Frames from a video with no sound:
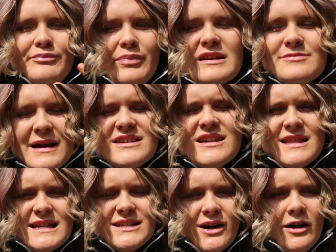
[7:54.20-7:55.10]
but especially at
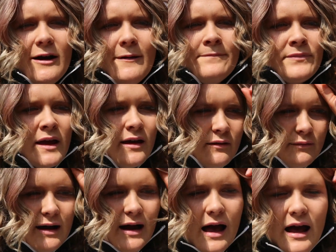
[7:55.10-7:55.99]
this time
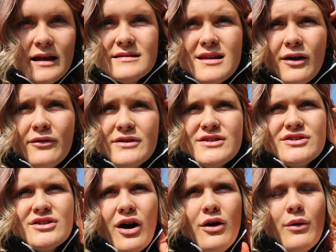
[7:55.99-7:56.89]
where stuff is
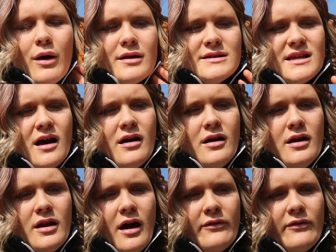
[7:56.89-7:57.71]
so uncertain,